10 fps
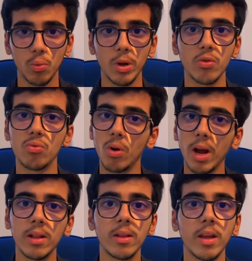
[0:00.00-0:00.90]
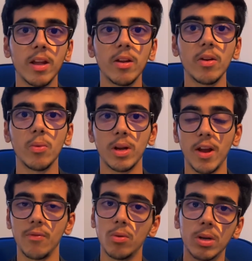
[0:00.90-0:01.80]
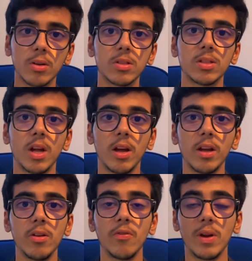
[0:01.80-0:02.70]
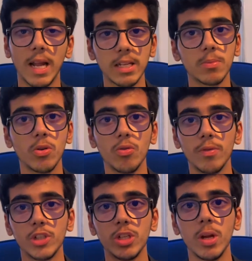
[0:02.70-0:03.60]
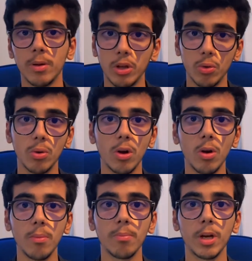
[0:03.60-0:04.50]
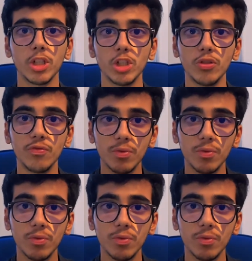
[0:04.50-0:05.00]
win right in the end when everyone else is tired of last minute revision, but you're not, because you've